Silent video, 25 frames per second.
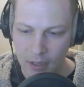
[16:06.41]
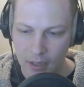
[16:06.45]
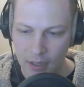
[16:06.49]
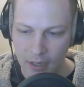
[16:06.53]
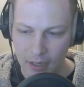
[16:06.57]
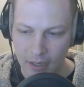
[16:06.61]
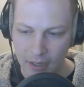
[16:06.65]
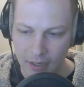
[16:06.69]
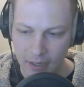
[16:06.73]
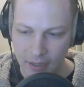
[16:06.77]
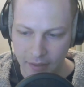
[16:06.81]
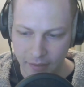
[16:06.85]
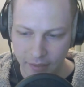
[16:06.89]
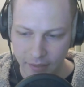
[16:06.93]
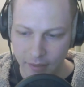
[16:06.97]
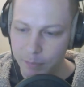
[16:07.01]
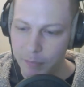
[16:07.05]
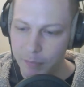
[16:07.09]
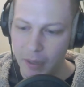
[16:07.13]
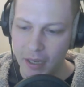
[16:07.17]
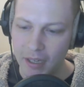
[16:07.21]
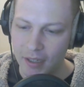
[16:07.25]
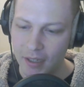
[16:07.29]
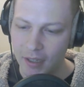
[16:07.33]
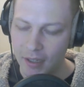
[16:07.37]
the
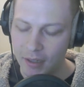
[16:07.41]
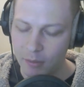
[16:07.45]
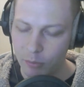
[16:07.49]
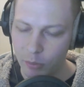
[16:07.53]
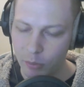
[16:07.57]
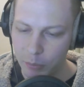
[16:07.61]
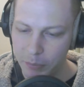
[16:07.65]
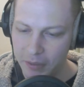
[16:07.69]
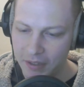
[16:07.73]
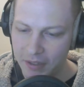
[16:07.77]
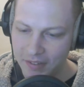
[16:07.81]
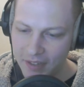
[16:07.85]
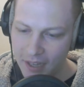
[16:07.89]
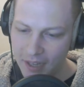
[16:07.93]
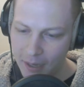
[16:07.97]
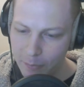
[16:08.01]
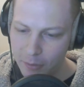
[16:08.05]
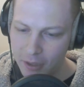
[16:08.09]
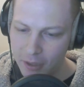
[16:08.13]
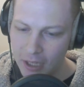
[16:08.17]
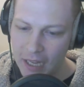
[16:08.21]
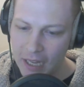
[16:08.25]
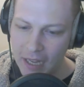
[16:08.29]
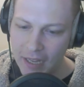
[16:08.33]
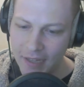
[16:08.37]
meta will be
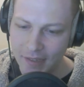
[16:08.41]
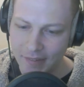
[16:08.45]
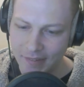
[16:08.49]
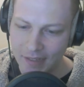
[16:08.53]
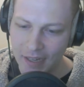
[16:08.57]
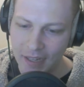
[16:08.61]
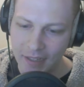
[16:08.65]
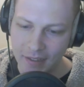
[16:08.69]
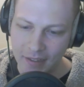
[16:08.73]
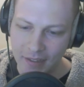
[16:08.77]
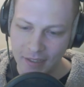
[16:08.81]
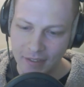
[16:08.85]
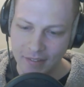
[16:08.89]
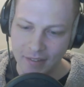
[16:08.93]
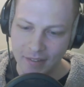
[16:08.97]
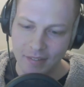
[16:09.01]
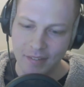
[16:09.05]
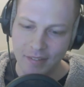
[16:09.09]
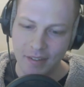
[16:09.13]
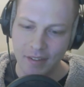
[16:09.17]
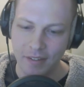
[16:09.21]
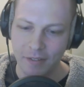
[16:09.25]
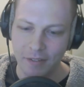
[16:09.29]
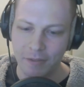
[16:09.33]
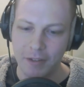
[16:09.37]
stabilized, and the
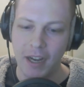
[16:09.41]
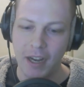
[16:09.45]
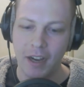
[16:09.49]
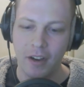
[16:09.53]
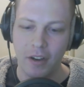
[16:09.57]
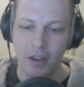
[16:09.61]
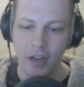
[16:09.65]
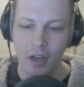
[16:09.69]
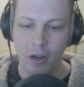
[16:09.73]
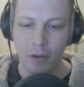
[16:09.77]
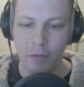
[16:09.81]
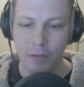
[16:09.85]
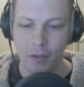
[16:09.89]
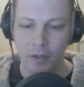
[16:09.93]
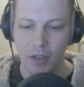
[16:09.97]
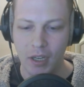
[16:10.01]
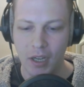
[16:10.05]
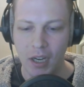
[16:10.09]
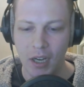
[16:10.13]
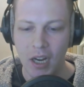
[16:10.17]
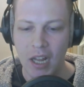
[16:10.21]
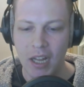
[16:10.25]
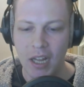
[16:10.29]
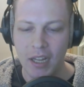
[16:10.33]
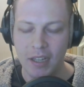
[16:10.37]
existence of carryover
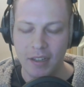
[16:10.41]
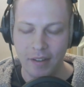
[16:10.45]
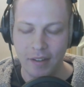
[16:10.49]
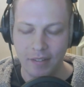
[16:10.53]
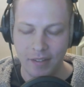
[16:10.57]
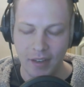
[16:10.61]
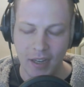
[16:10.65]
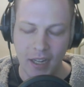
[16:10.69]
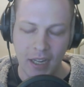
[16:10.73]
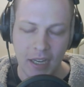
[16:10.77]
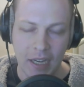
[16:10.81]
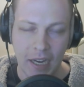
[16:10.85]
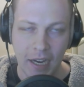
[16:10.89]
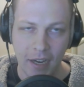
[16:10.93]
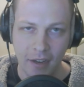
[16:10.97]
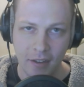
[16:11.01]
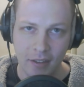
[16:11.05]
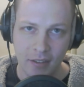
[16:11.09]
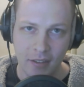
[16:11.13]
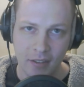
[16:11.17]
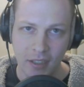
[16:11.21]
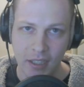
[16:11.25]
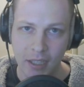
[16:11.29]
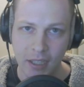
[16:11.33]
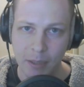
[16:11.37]
doesn't
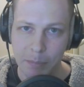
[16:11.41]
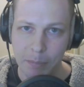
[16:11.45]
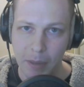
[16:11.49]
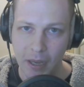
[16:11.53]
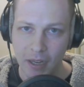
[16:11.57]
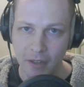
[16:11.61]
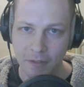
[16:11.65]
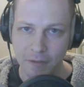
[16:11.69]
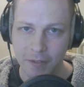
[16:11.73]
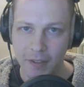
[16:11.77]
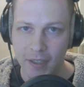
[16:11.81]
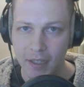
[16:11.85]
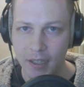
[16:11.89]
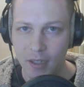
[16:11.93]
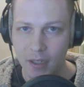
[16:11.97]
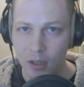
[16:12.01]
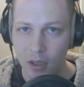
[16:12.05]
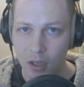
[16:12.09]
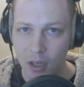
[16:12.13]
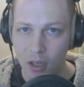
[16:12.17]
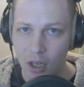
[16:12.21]
inherently benefit